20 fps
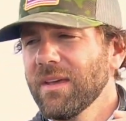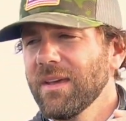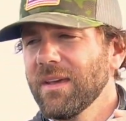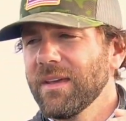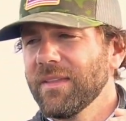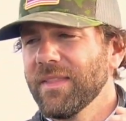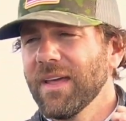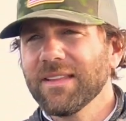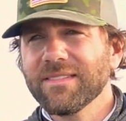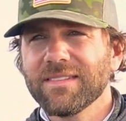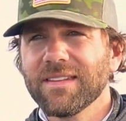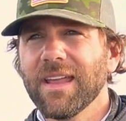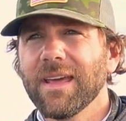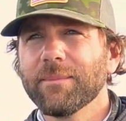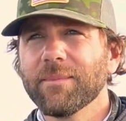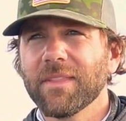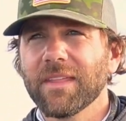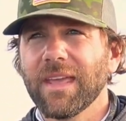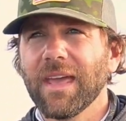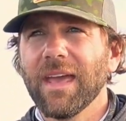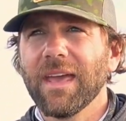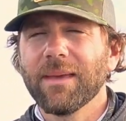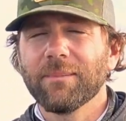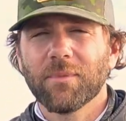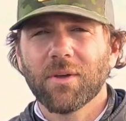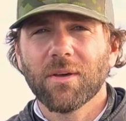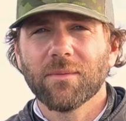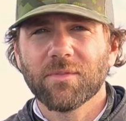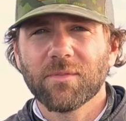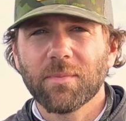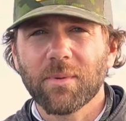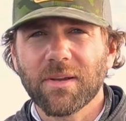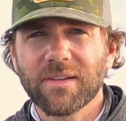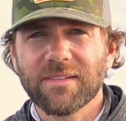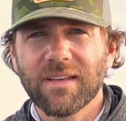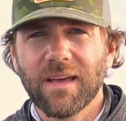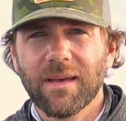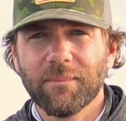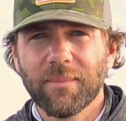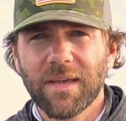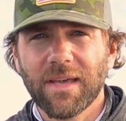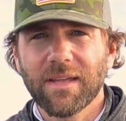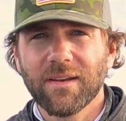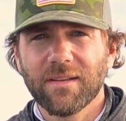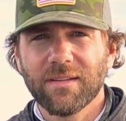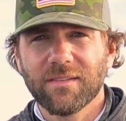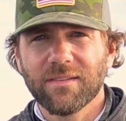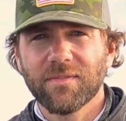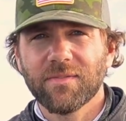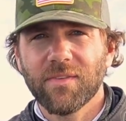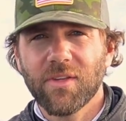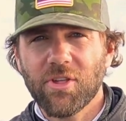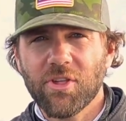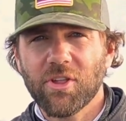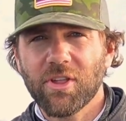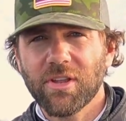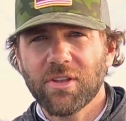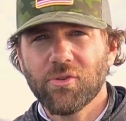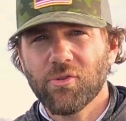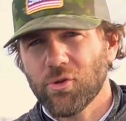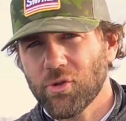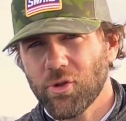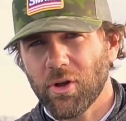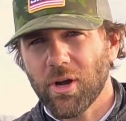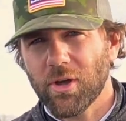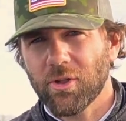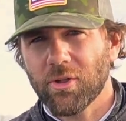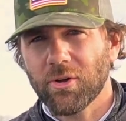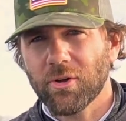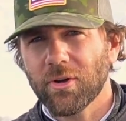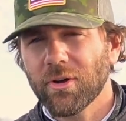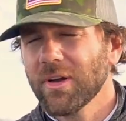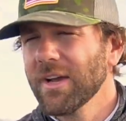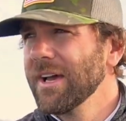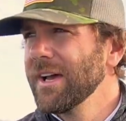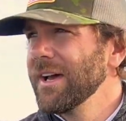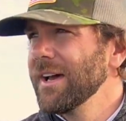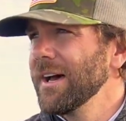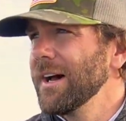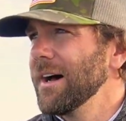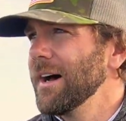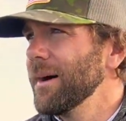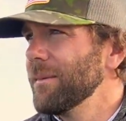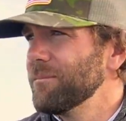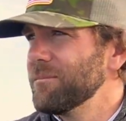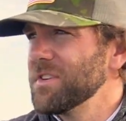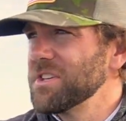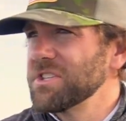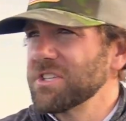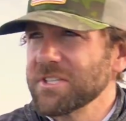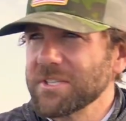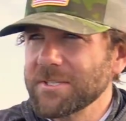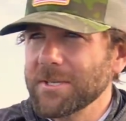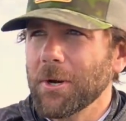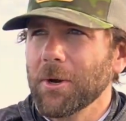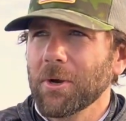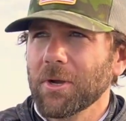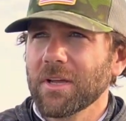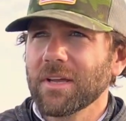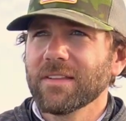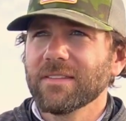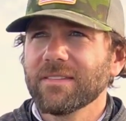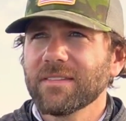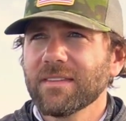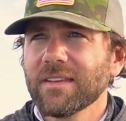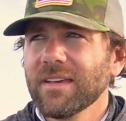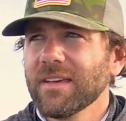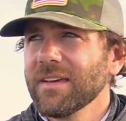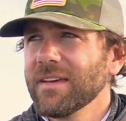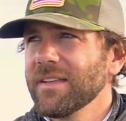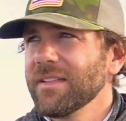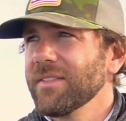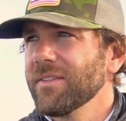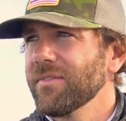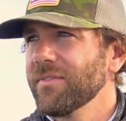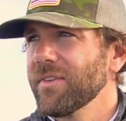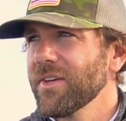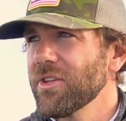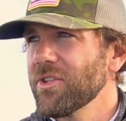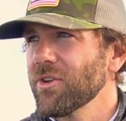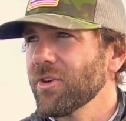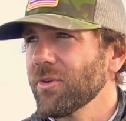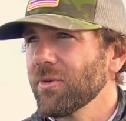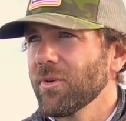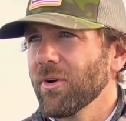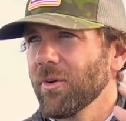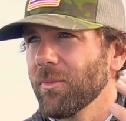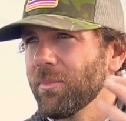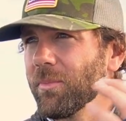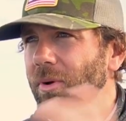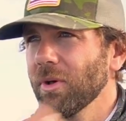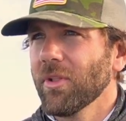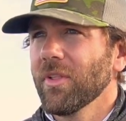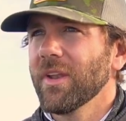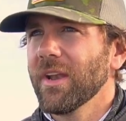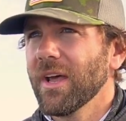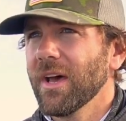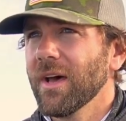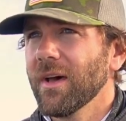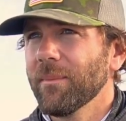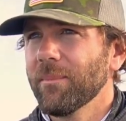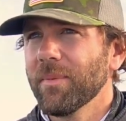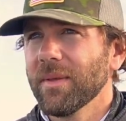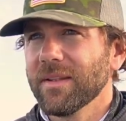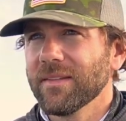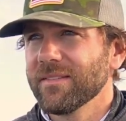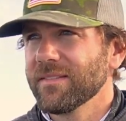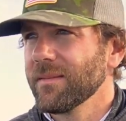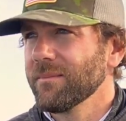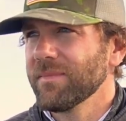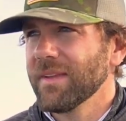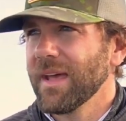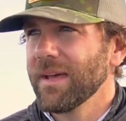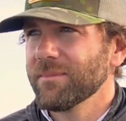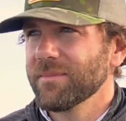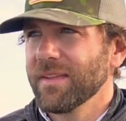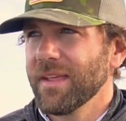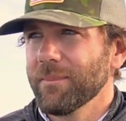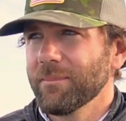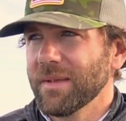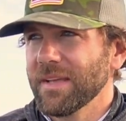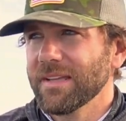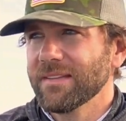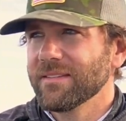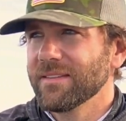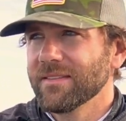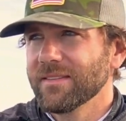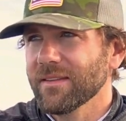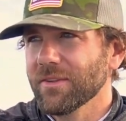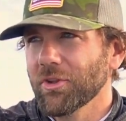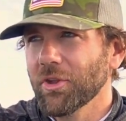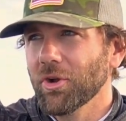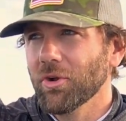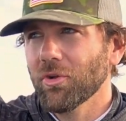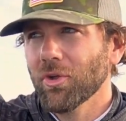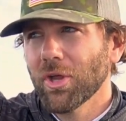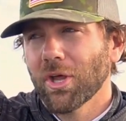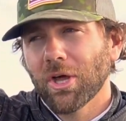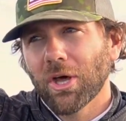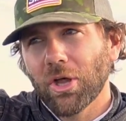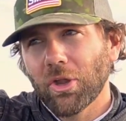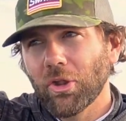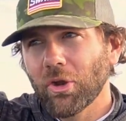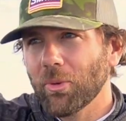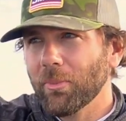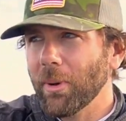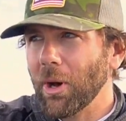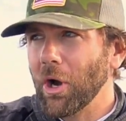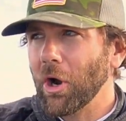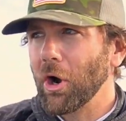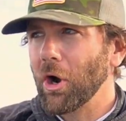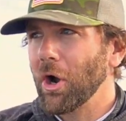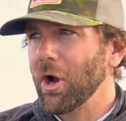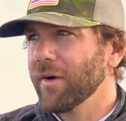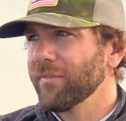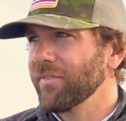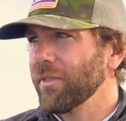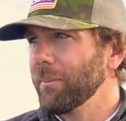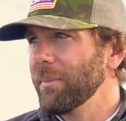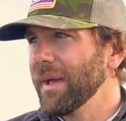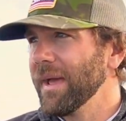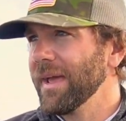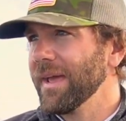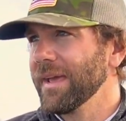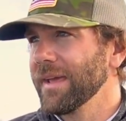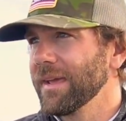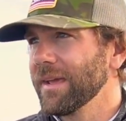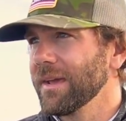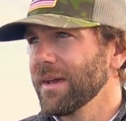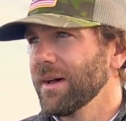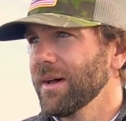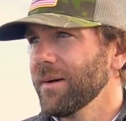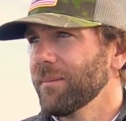And that's the name of the game come springtime, man. It's fishing structure, fishing targets. The fish are pulling up, and sometimes that means it's a little bar off the bank.